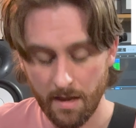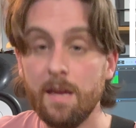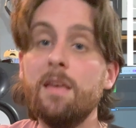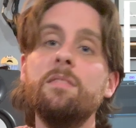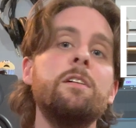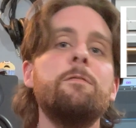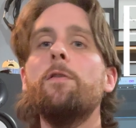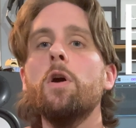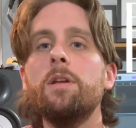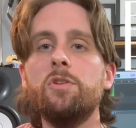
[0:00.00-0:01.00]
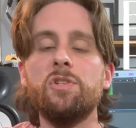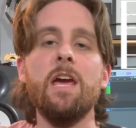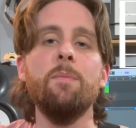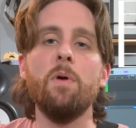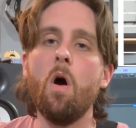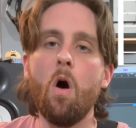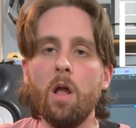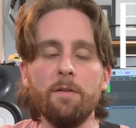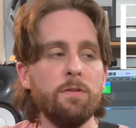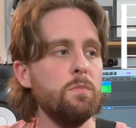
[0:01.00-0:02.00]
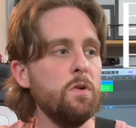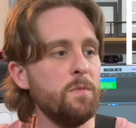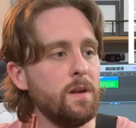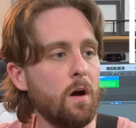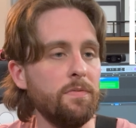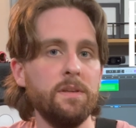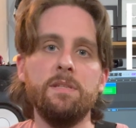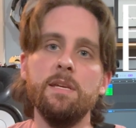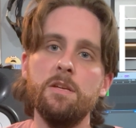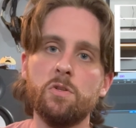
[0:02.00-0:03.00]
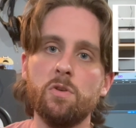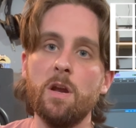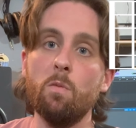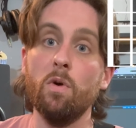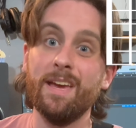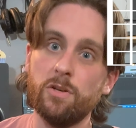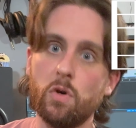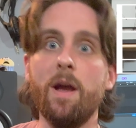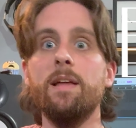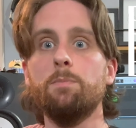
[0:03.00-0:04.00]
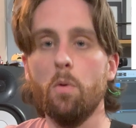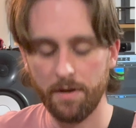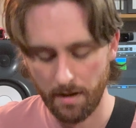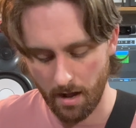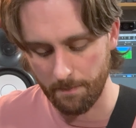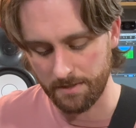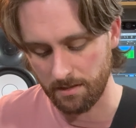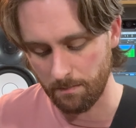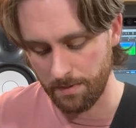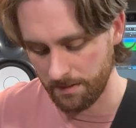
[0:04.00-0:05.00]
In the inverted shape, all of the movement on the D string will get transported up to the B